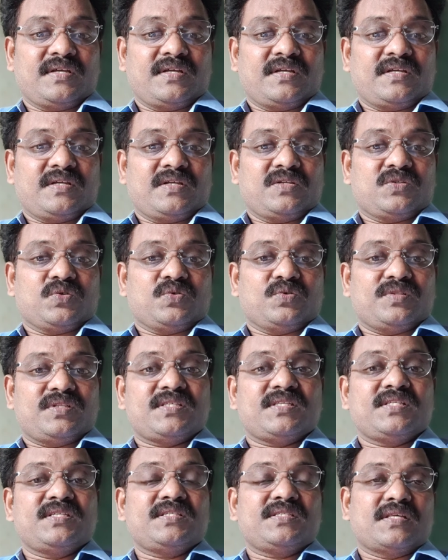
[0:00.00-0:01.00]
So this
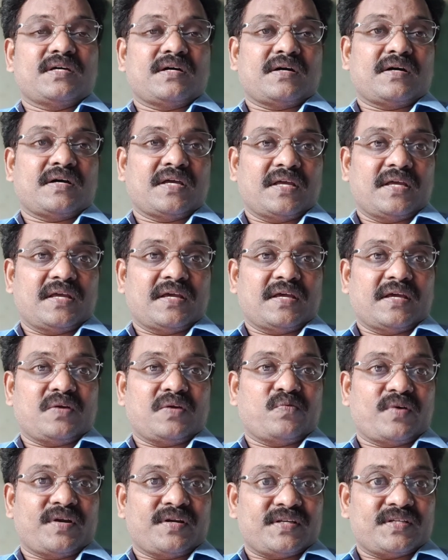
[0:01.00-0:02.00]
is the
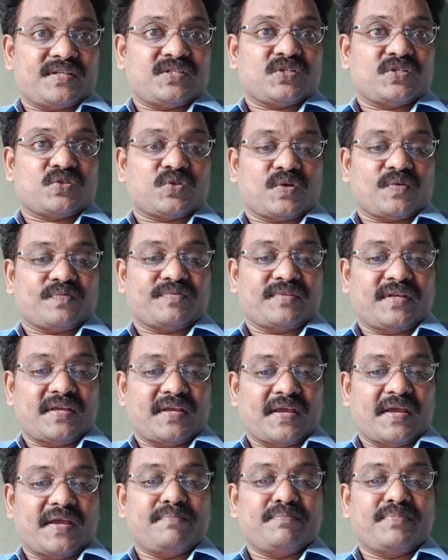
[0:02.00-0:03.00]
advantages of the
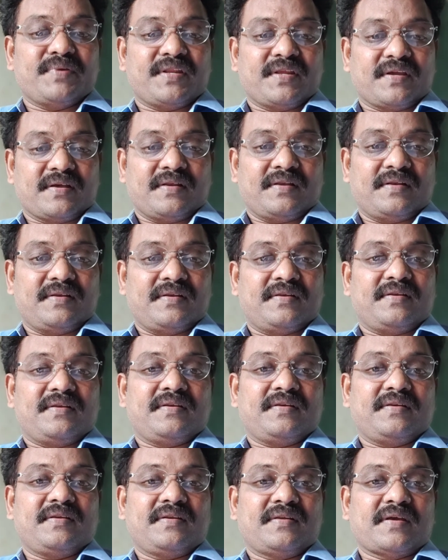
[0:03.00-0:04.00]
empirical
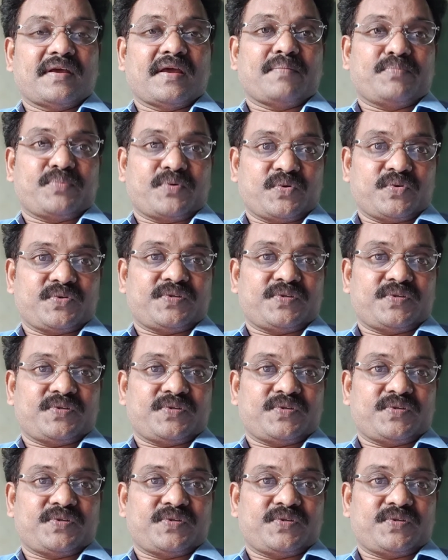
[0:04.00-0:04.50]
approach.